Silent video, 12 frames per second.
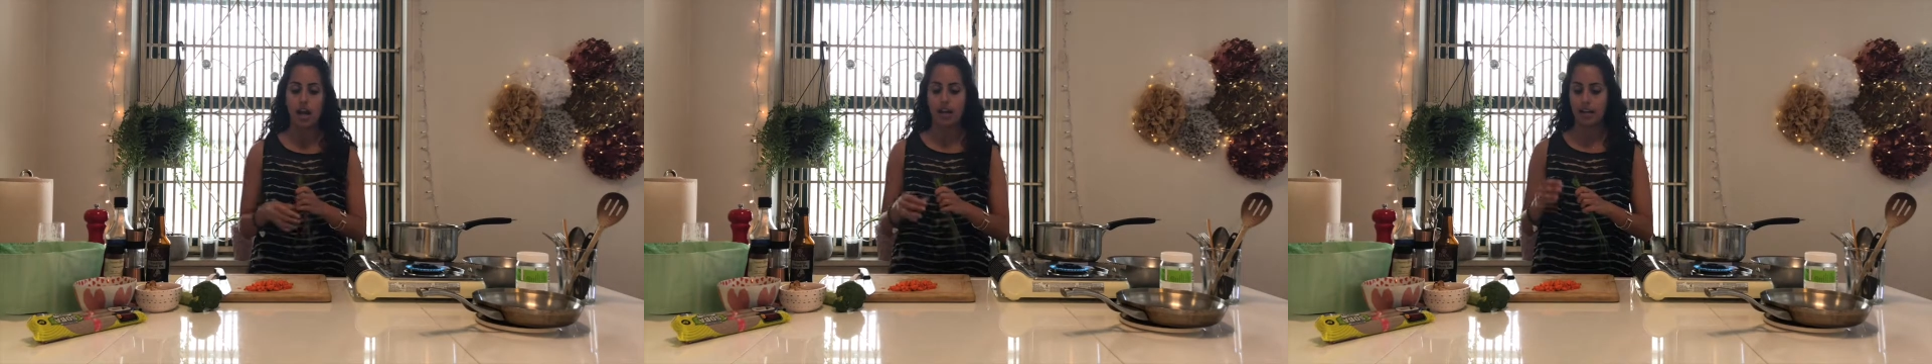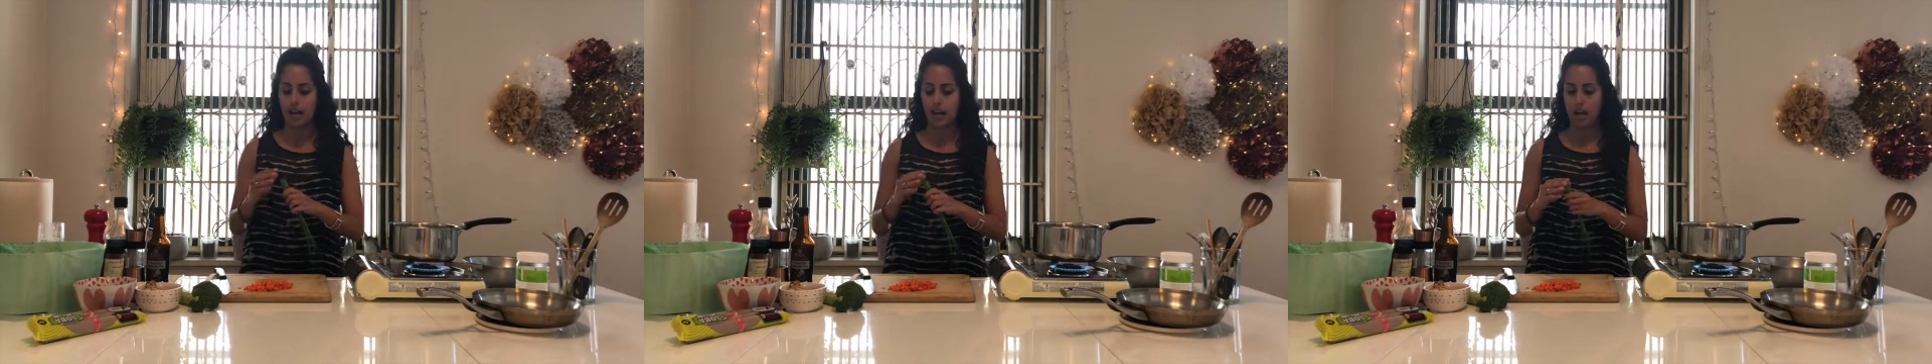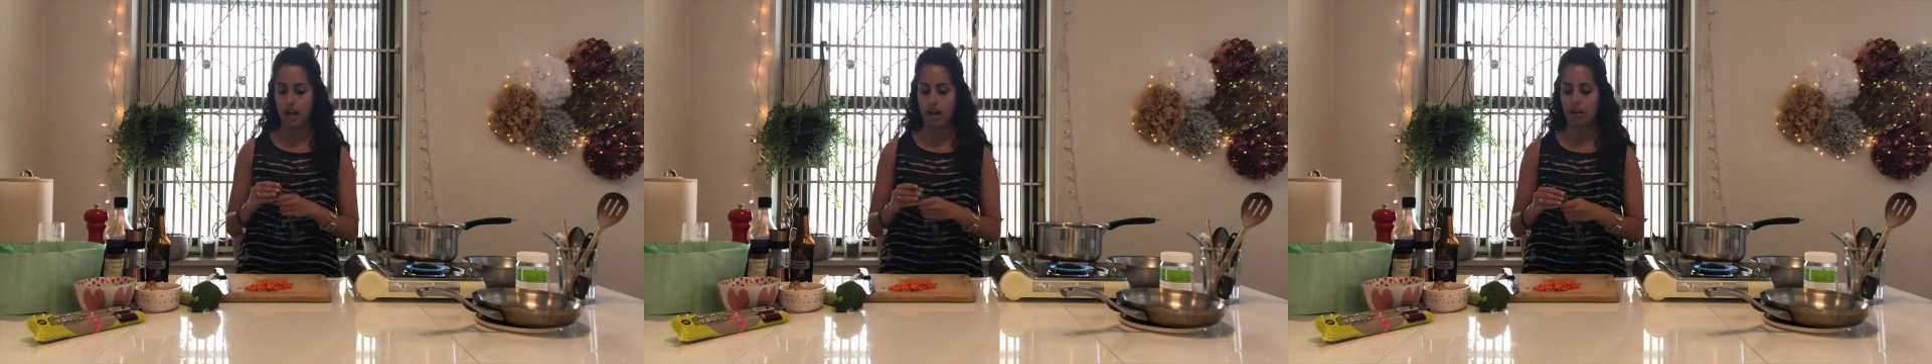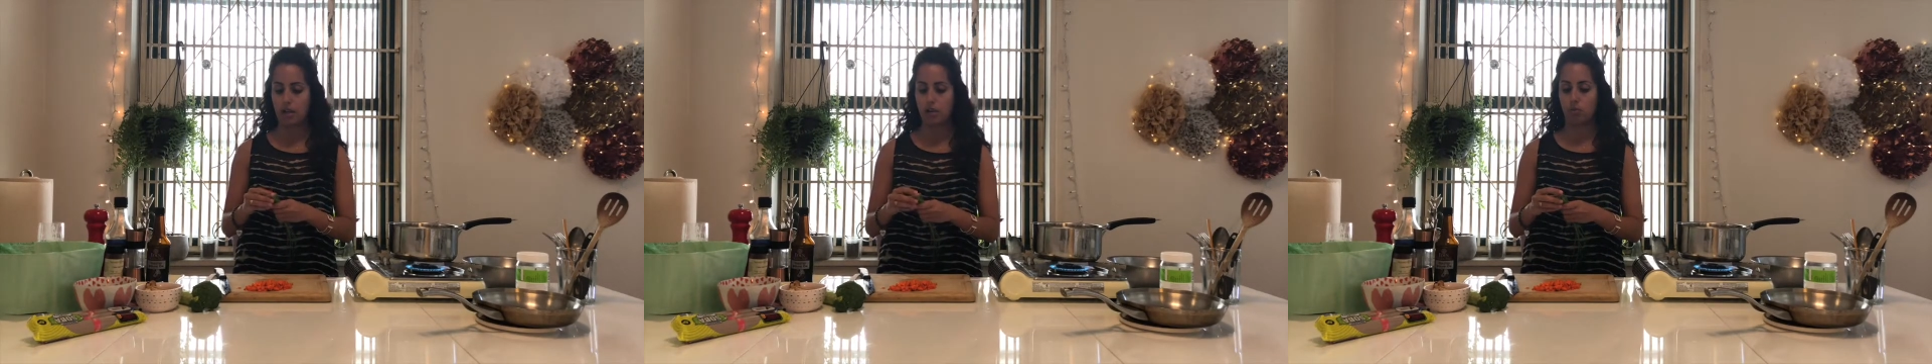and
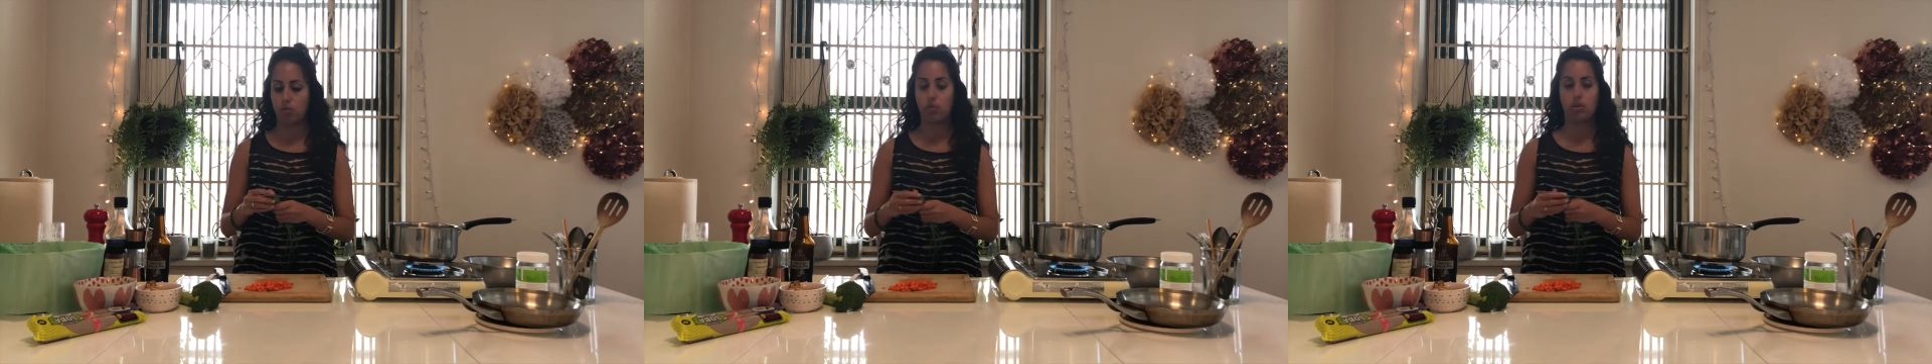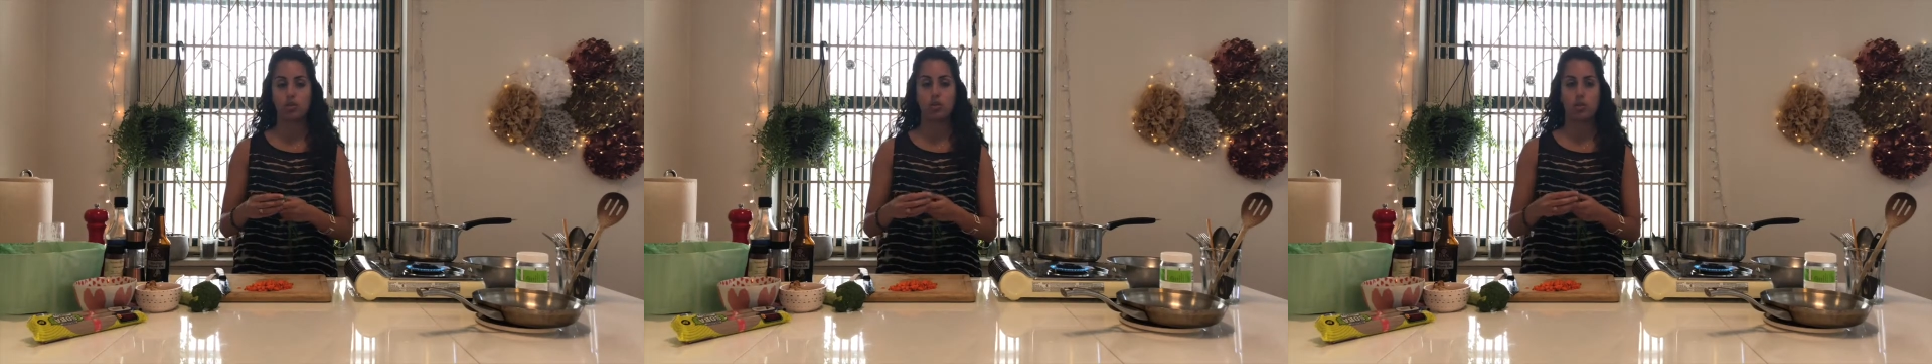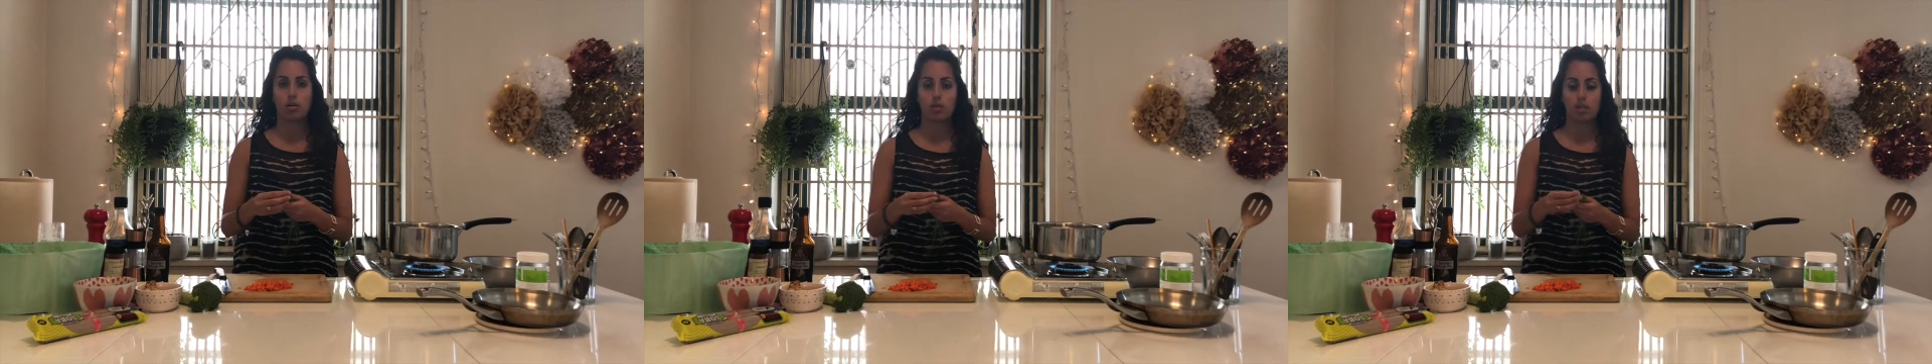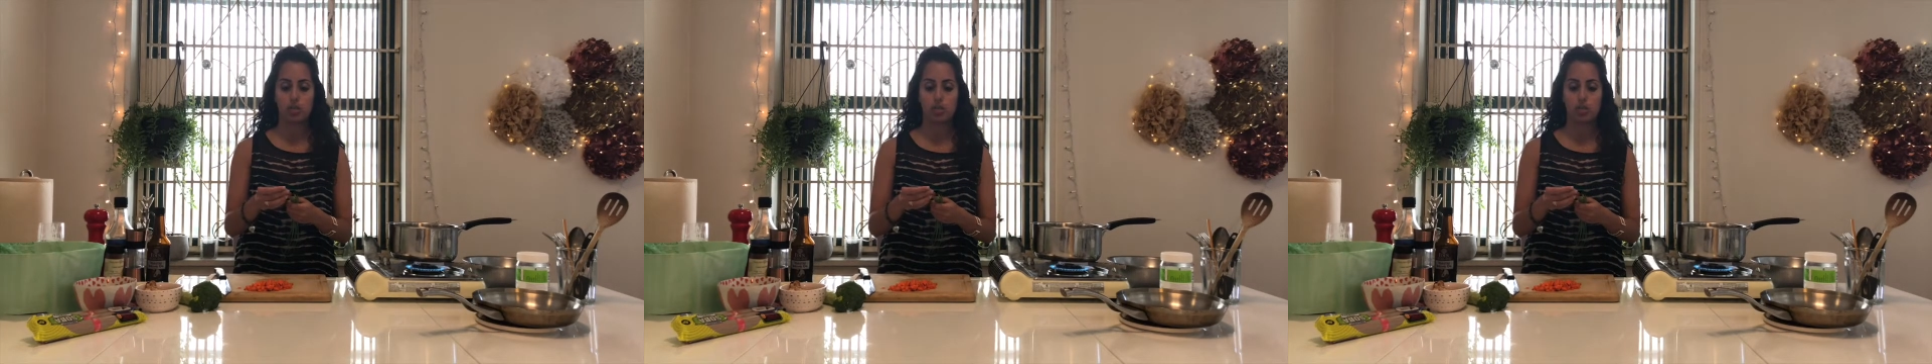I would normally